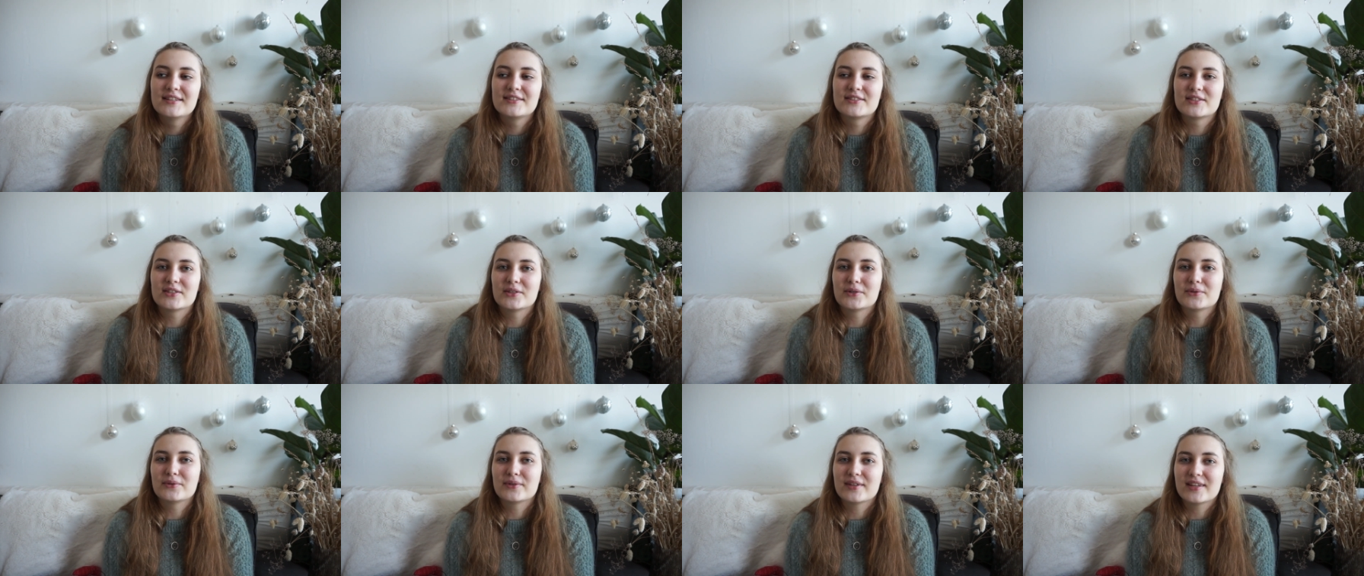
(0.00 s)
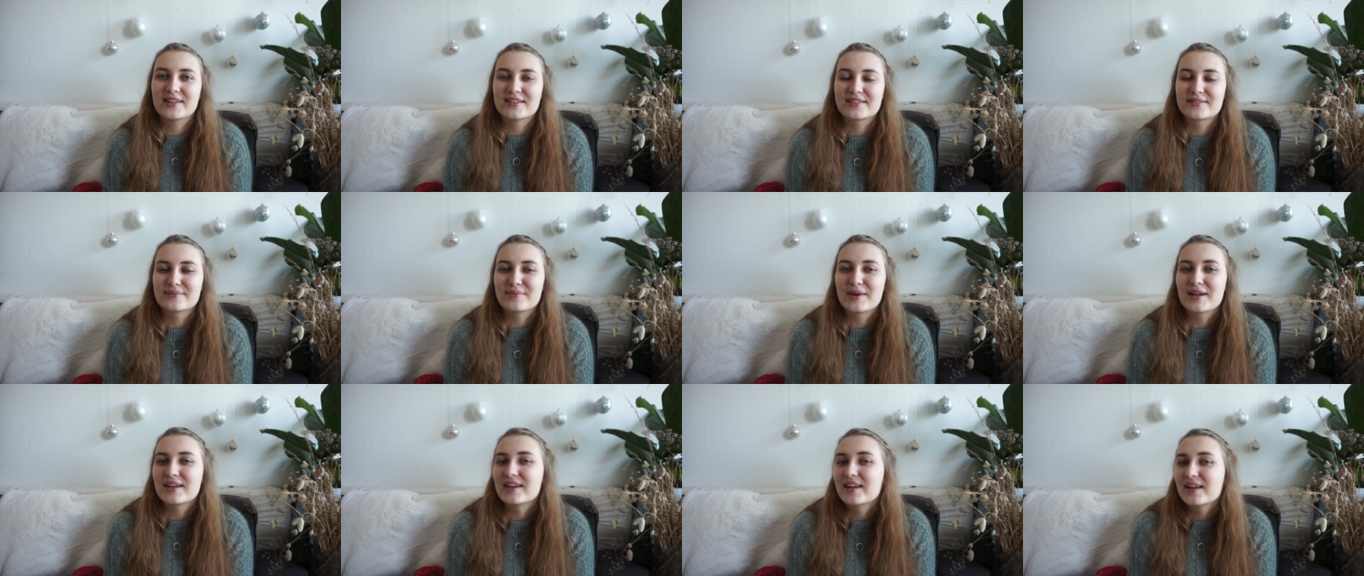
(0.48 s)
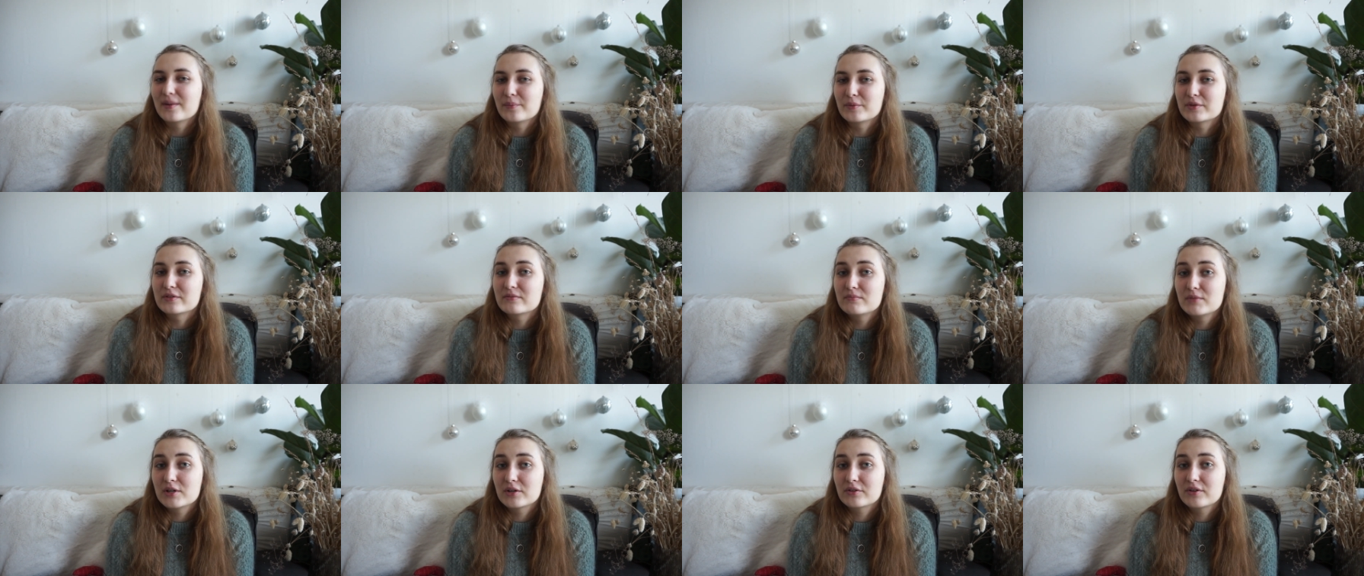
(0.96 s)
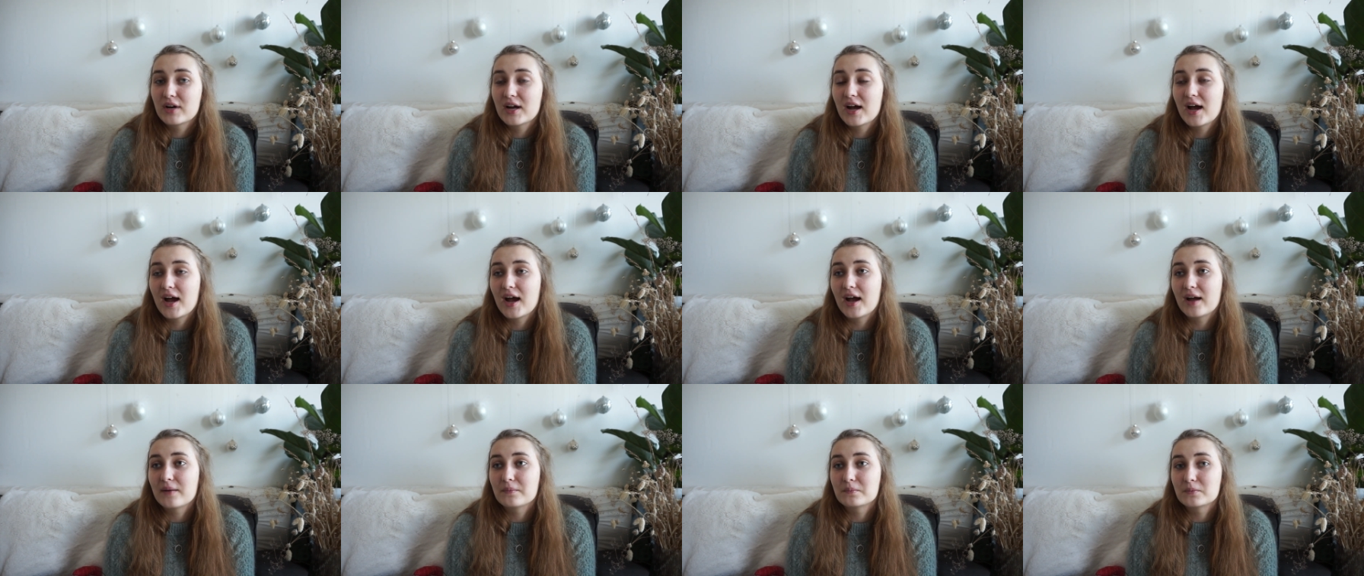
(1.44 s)
So yes, my name is Mira.
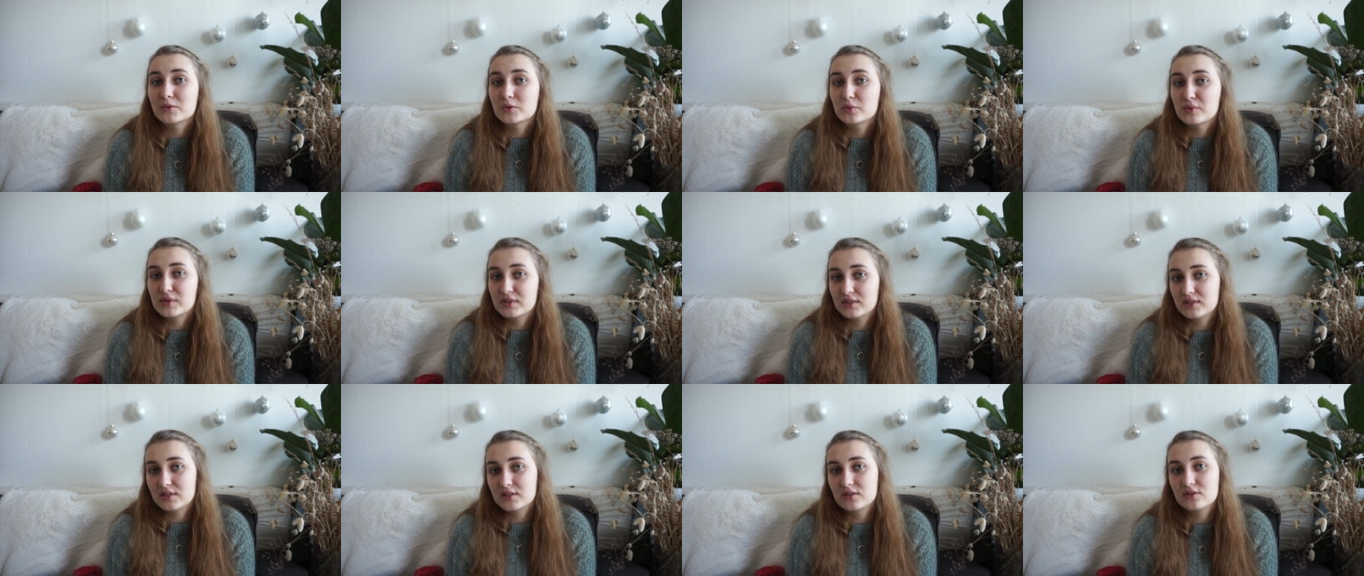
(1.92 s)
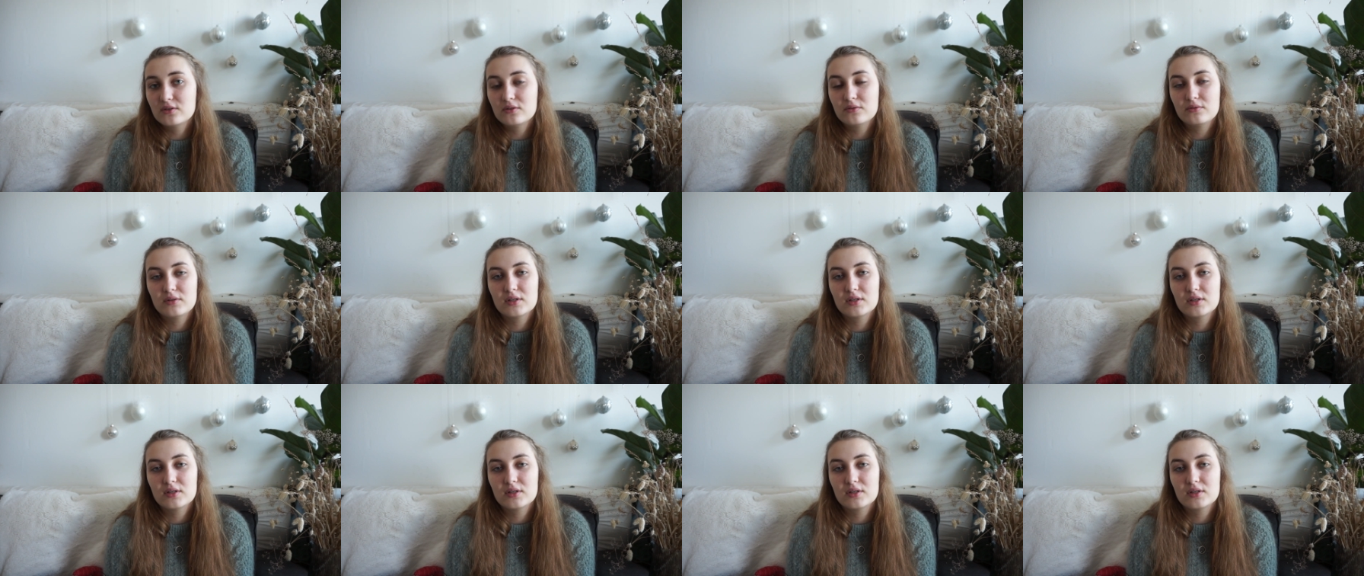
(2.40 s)
I'm 22